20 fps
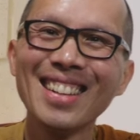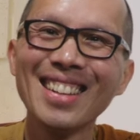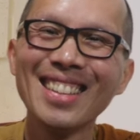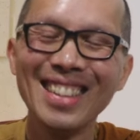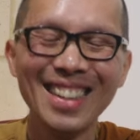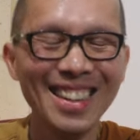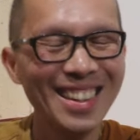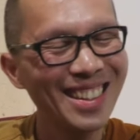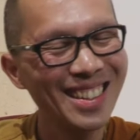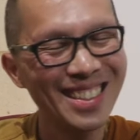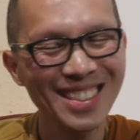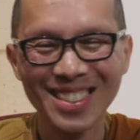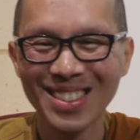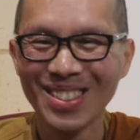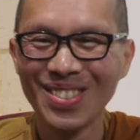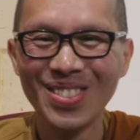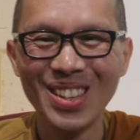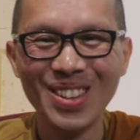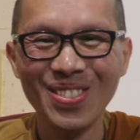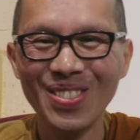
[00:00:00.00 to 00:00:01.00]
yeah,
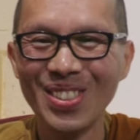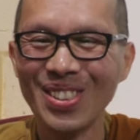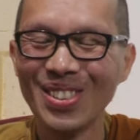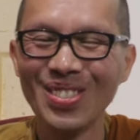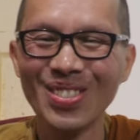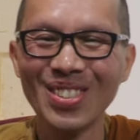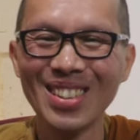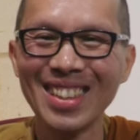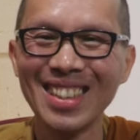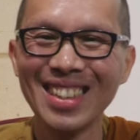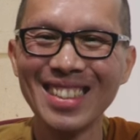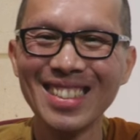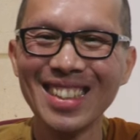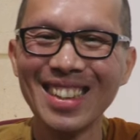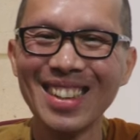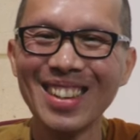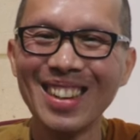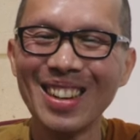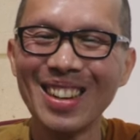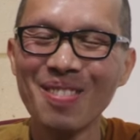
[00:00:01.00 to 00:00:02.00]
so many beautiful things
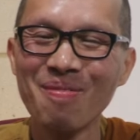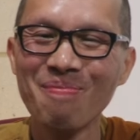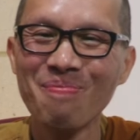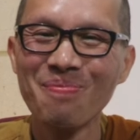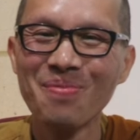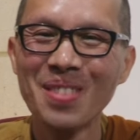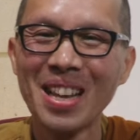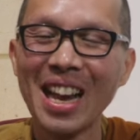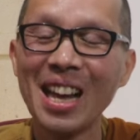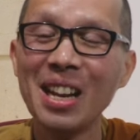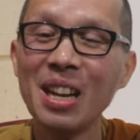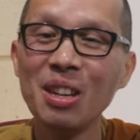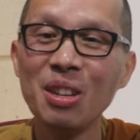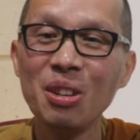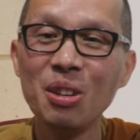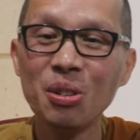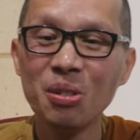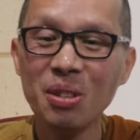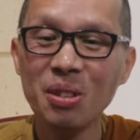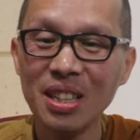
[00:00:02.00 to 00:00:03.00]
that yeah, and then
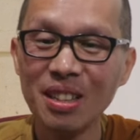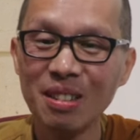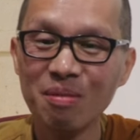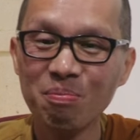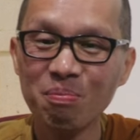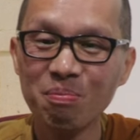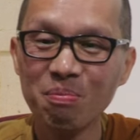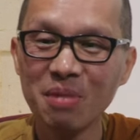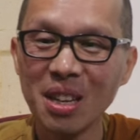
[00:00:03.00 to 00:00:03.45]
you don't need